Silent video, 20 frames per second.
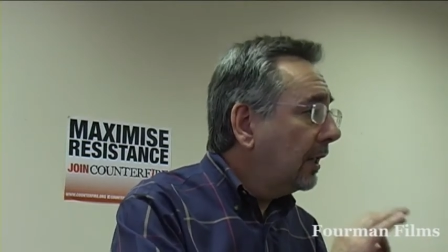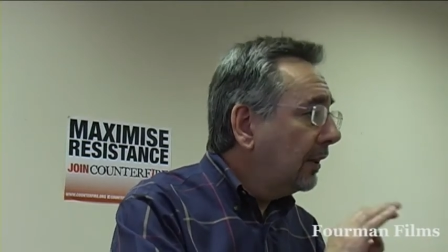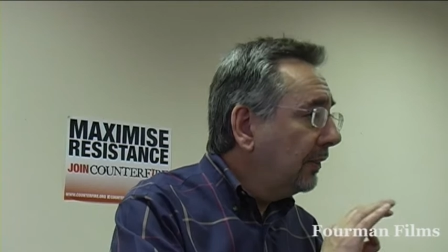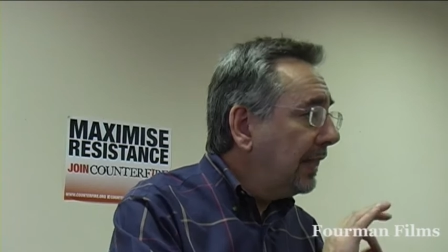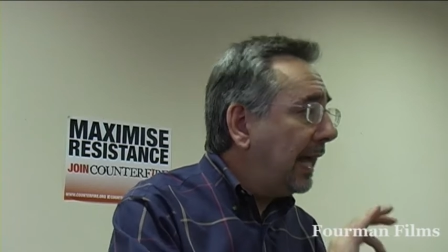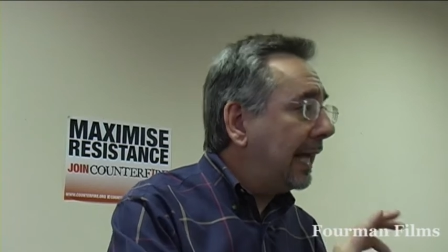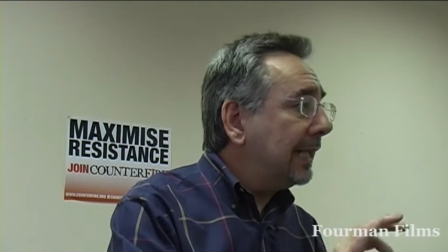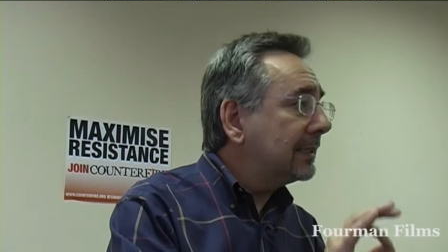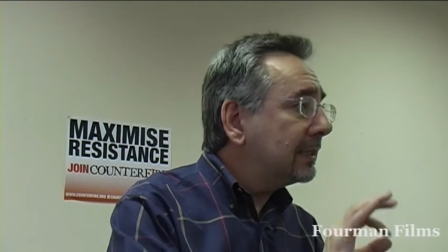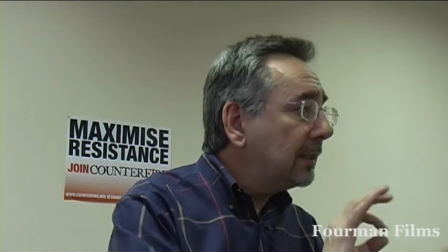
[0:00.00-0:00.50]

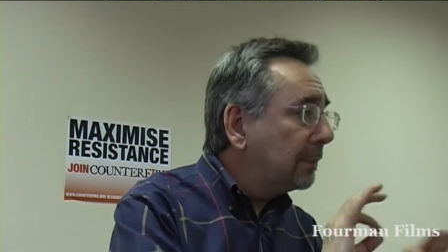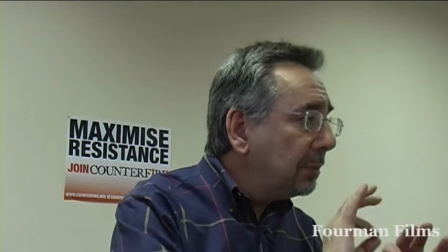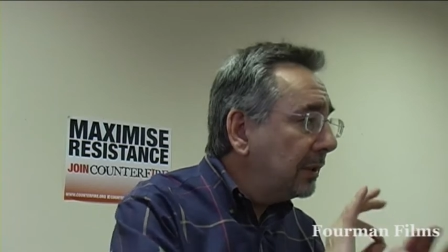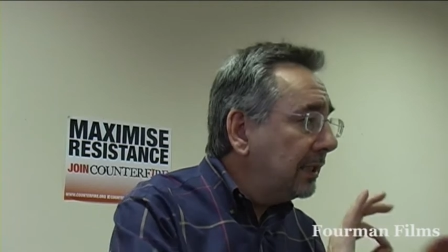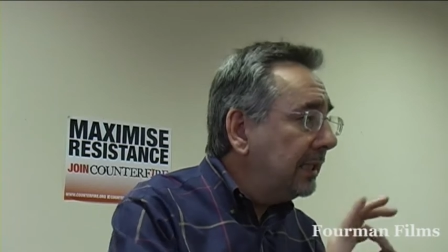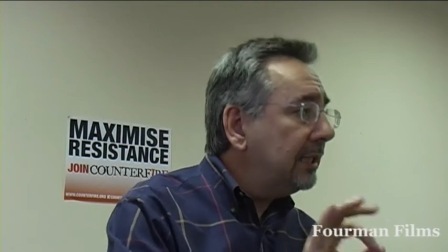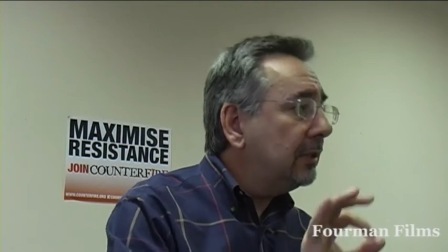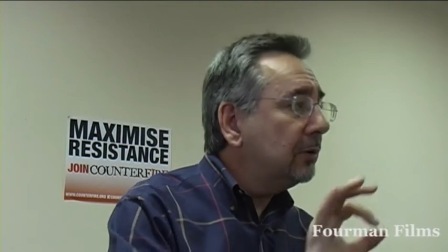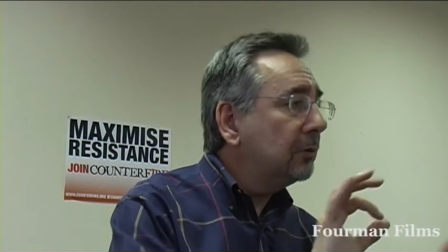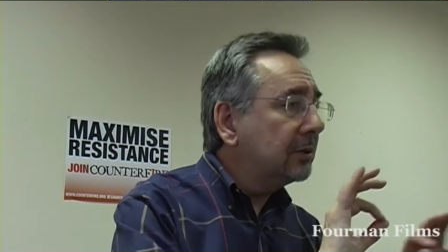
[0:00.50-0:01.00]
that's a
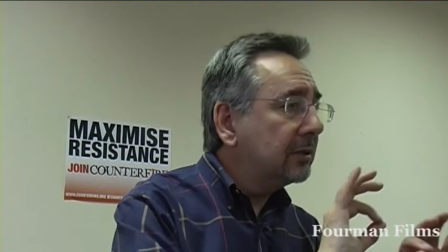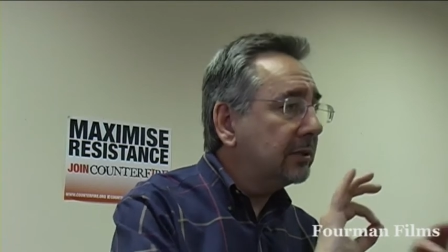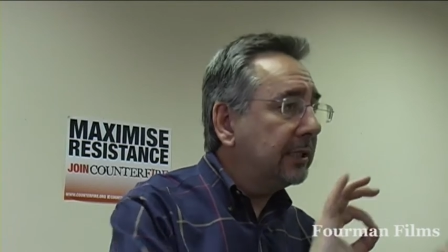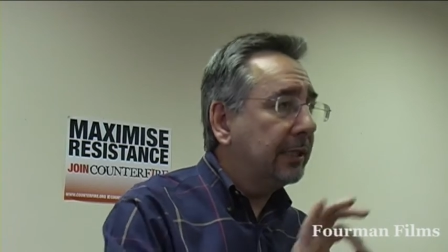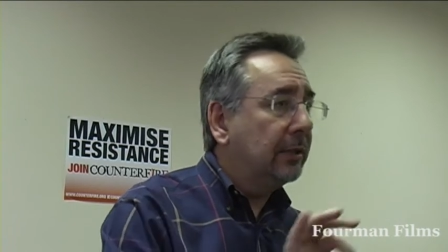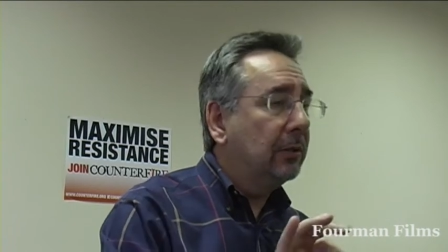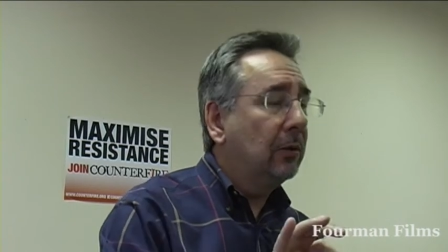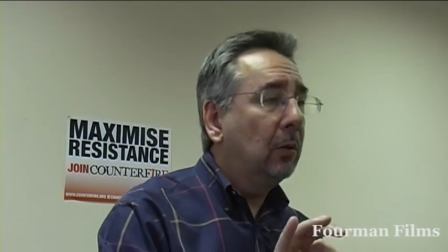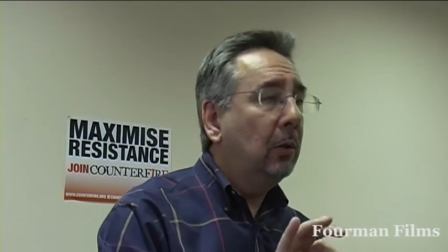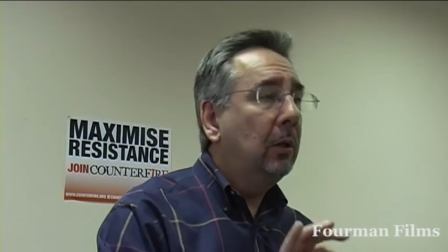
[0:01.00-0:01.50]
political
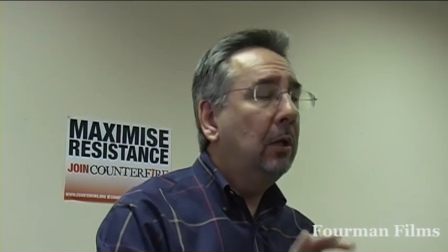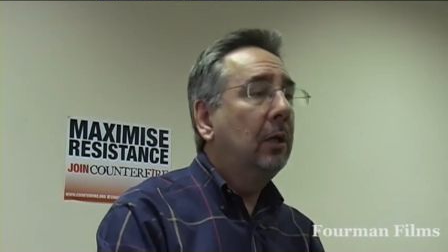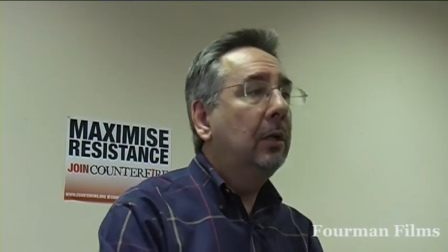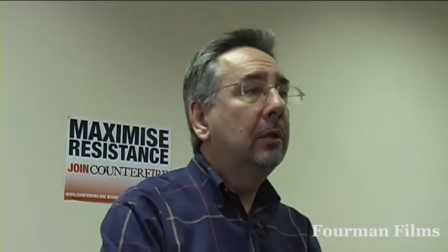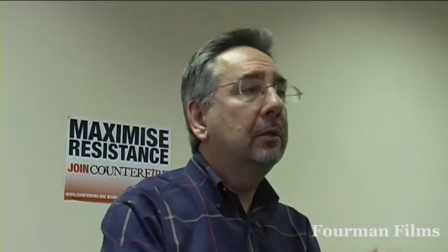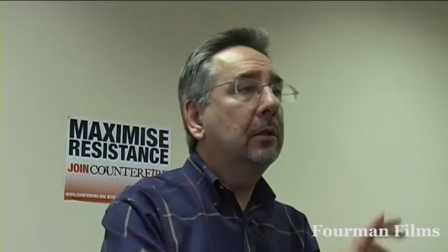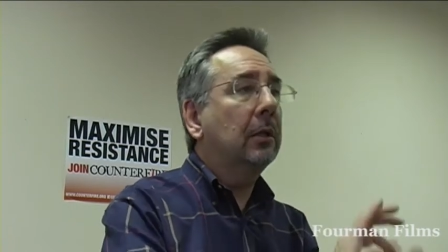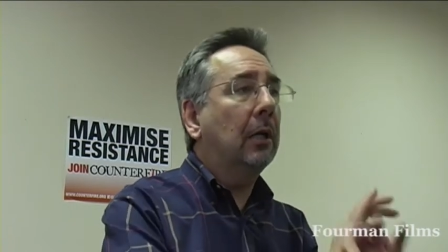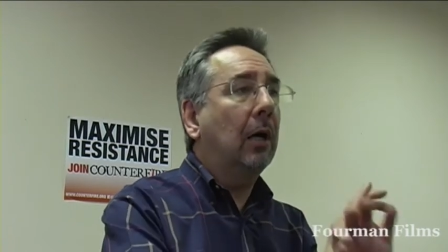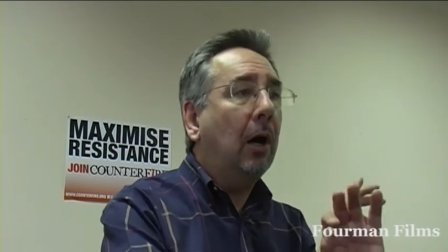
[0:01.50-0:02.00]
signal
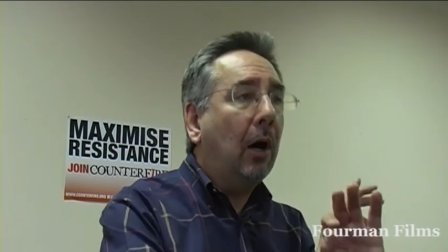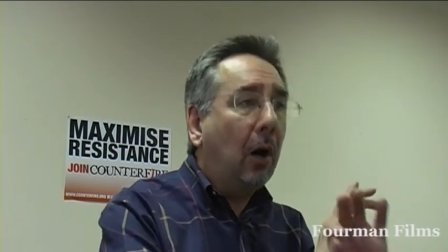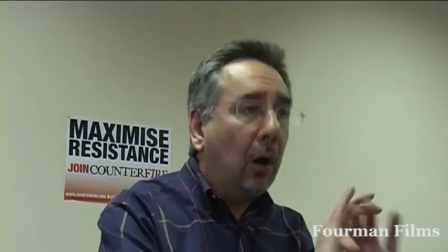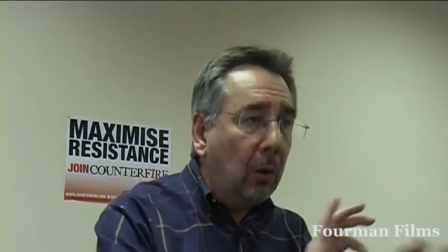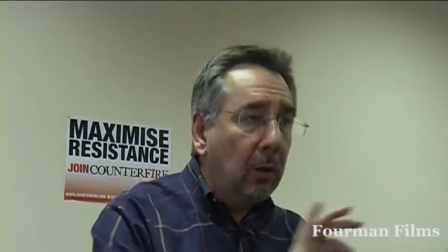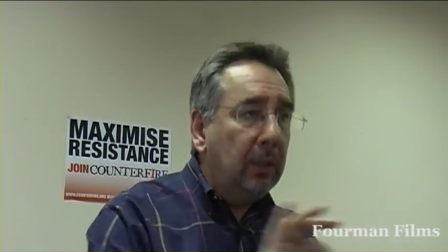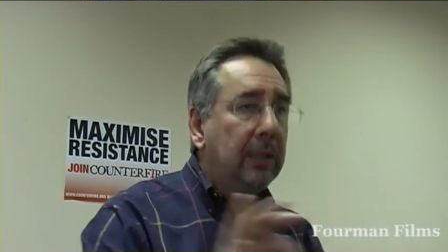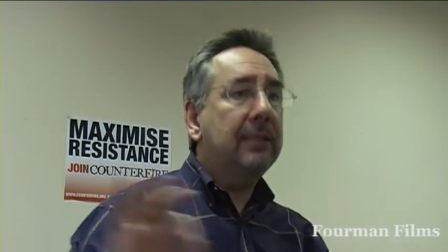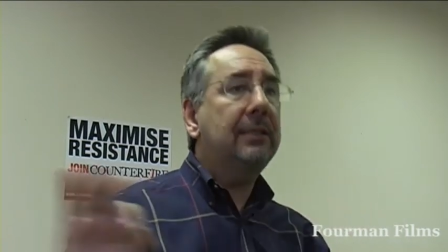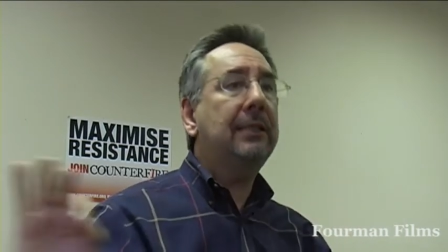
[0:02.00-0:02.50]
for the
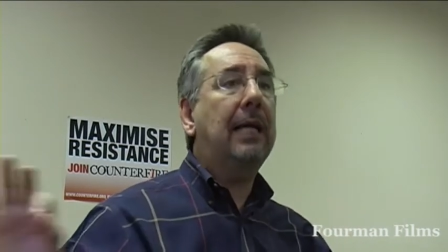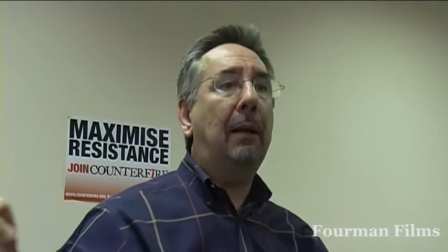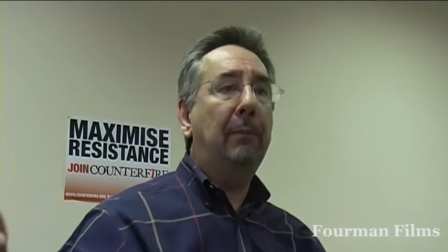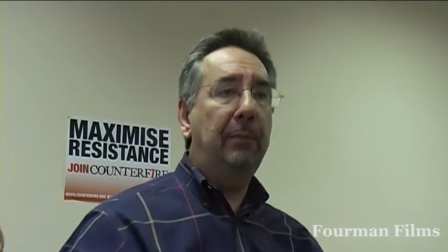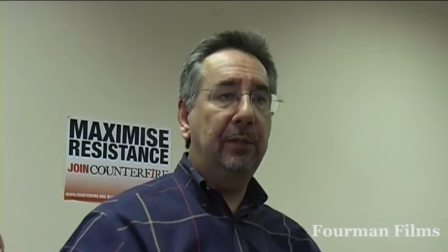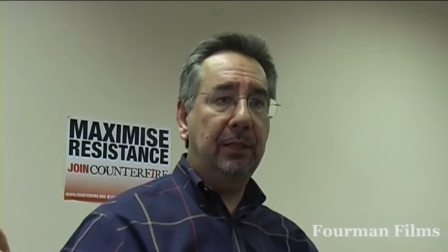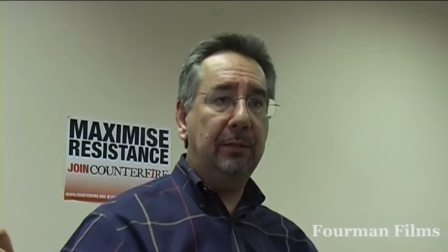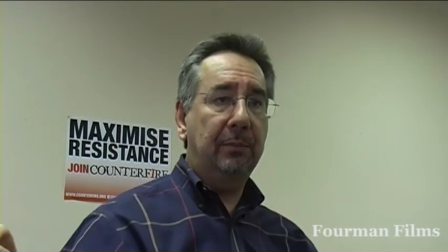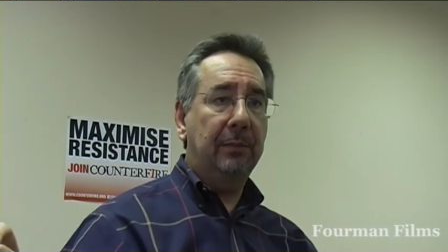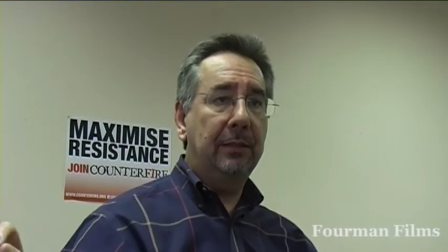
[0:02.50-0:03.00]
whole
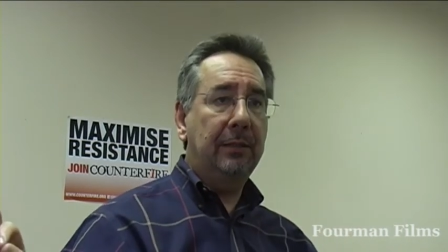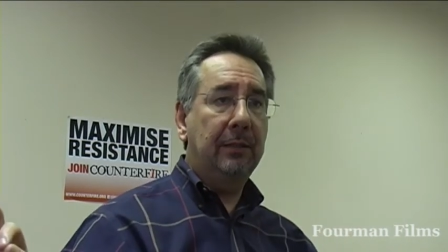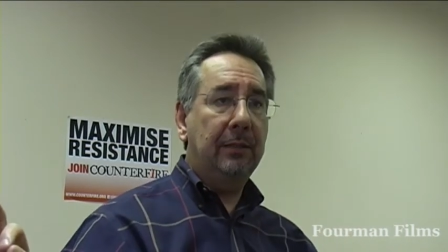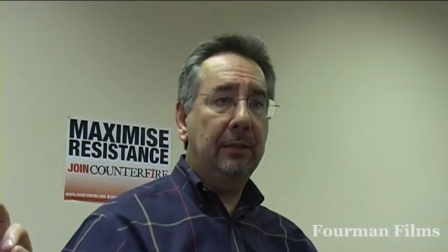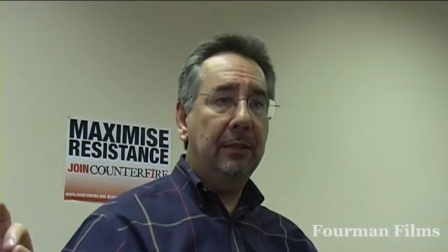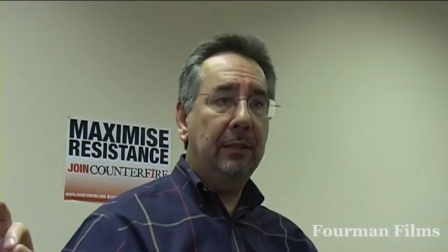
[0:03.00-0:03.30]
establishment